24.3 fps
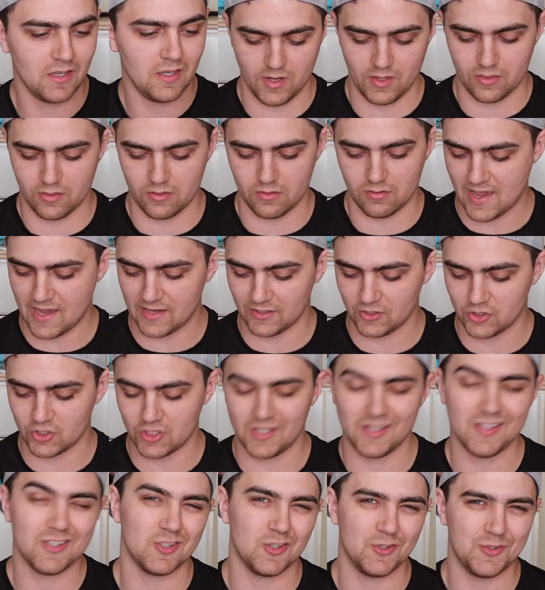With mac and
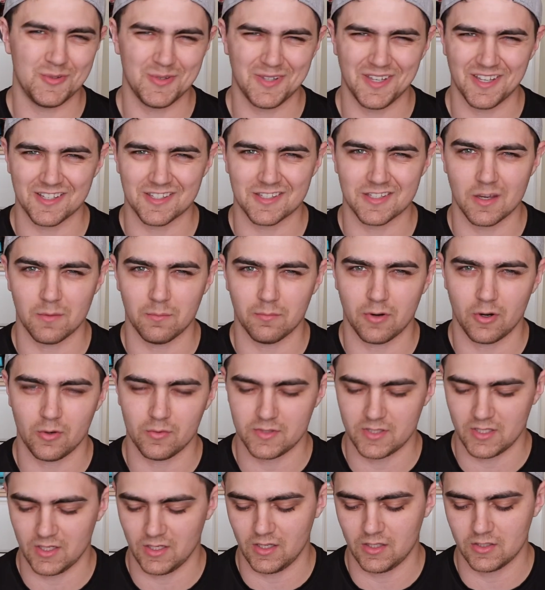cheese, you do get some
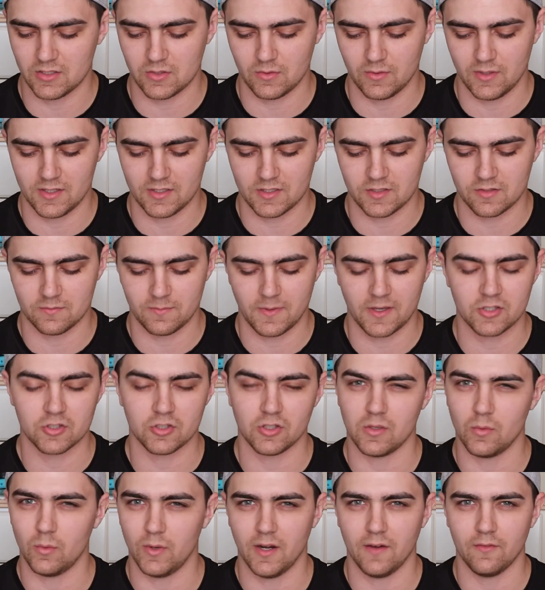protein into it,
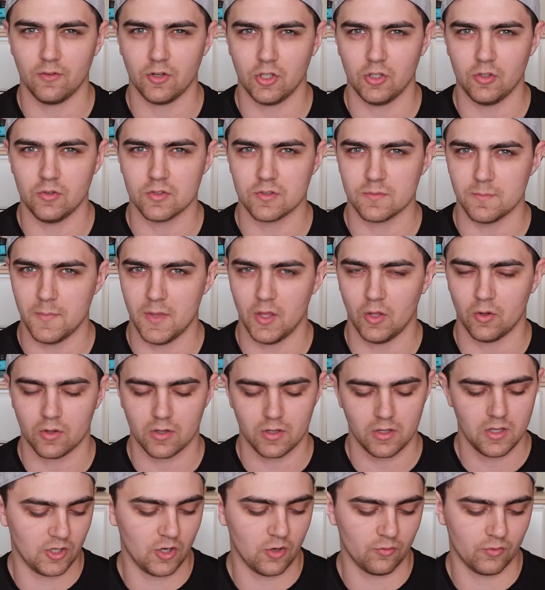especially whenever you use
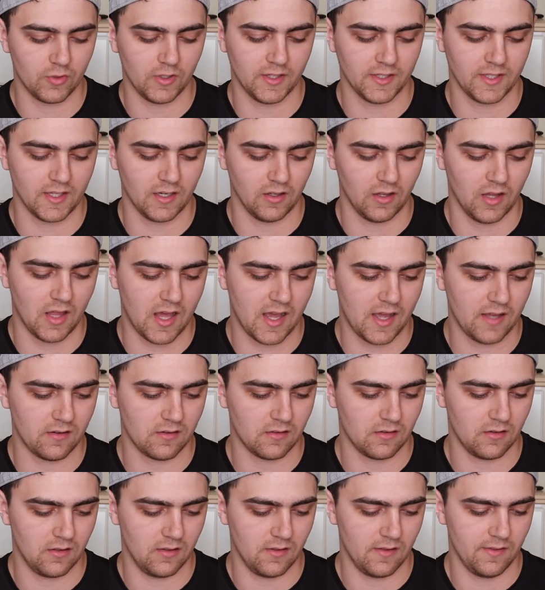milk. You don't really get a
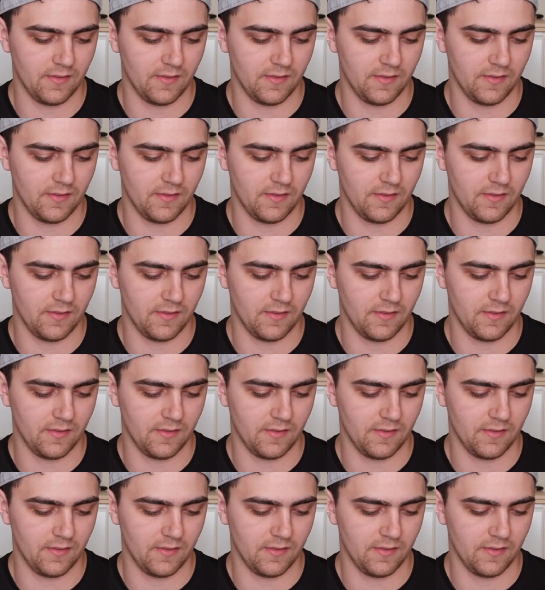lot.